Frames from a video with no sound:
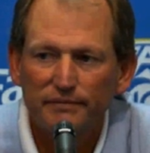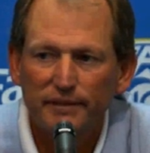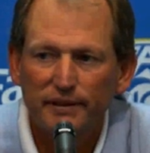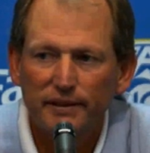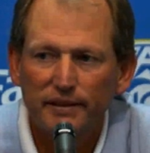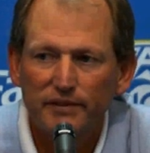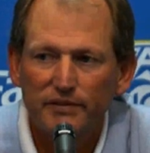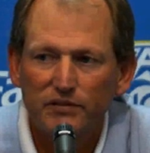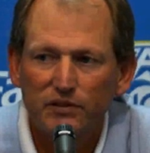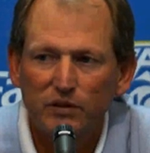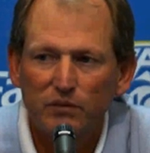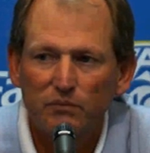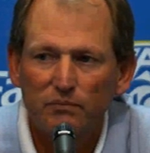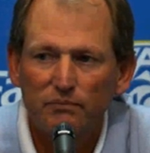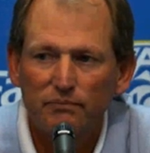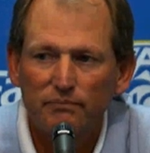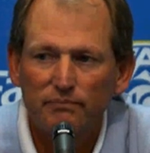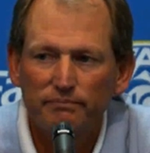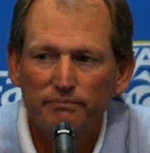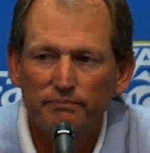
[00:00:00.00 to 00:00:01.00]
Yeah,
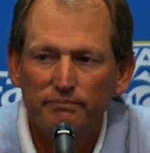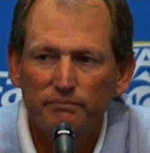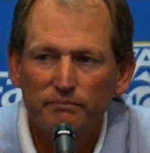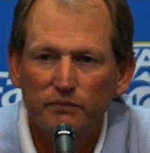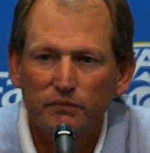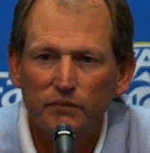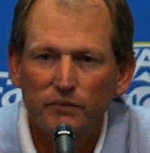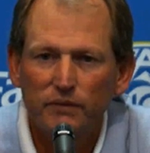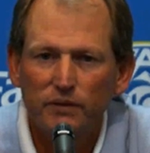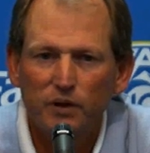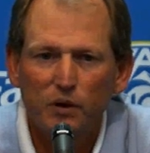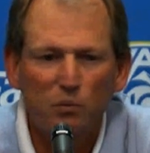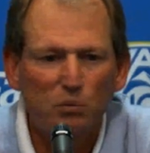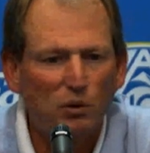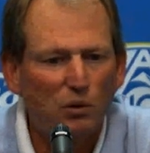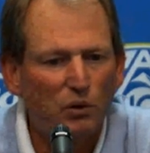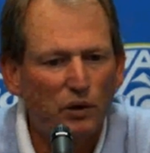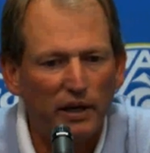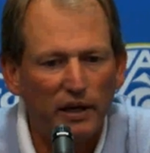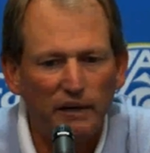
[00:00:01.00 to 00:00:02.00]
so no
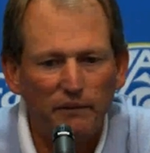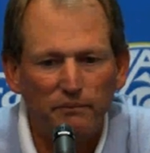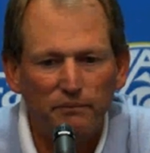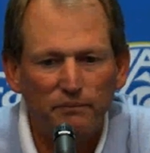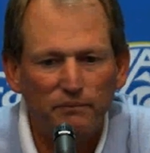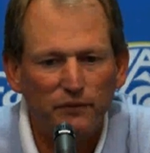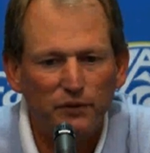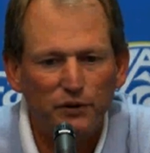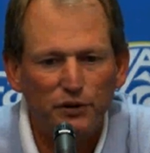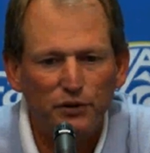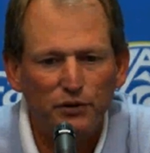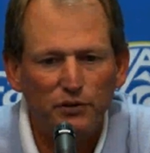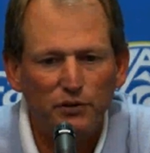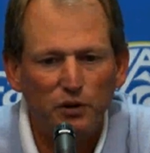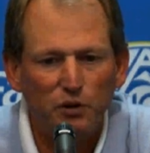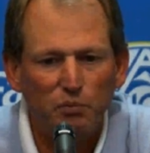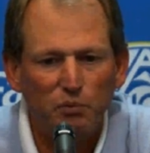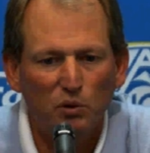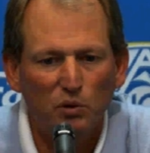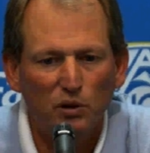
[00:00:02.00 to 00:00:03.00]
bowl game, for sure
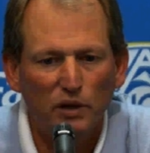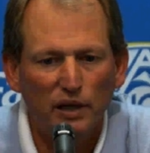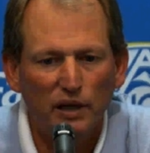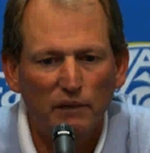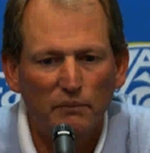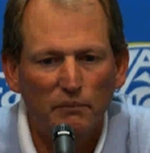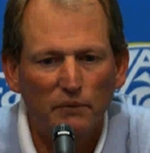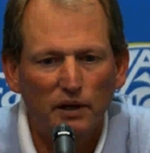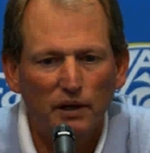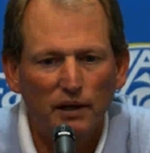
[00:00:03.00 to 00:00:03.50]
no bowl game.